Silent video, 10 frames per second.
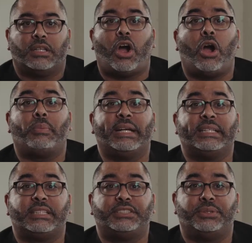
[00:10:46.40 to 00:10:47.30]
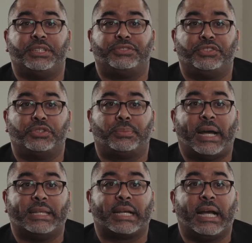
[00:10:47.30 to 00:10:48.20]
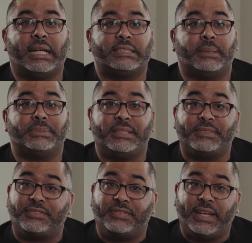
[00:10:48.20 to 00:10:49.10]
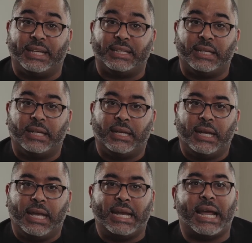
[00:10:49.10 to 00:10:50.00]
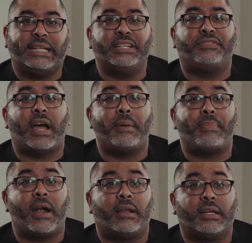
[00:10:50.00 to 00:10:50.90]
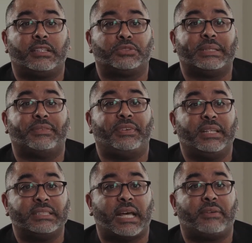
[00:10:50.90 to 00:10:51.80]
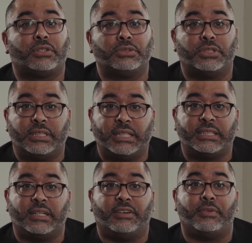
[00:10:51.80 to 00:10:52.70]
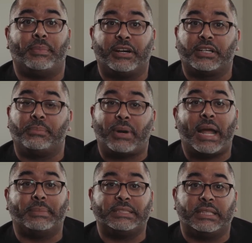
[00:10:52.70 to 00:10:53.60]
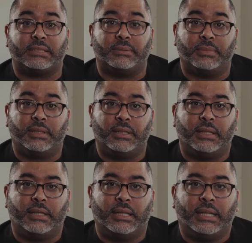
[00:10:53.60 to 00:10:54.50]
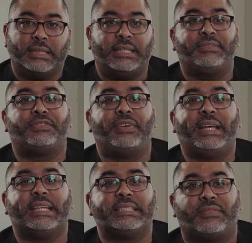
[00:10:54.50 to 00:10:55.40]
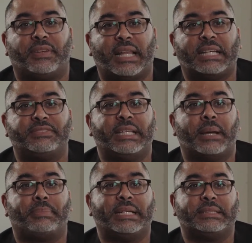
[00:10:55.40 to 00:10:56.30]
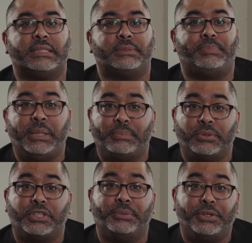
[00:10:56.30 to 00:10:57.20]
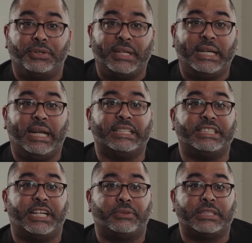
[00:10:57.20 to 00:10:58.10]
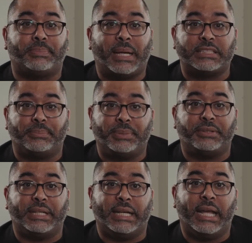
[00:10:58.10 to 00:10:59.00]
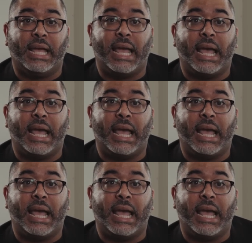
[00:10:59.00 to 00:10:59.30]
The Harwood Institute is fueled by the concept civic faith and identified parallels with the philosophical tradition of American pragmatism. Civic faith is a philosophy that places people, community, and shared responsibility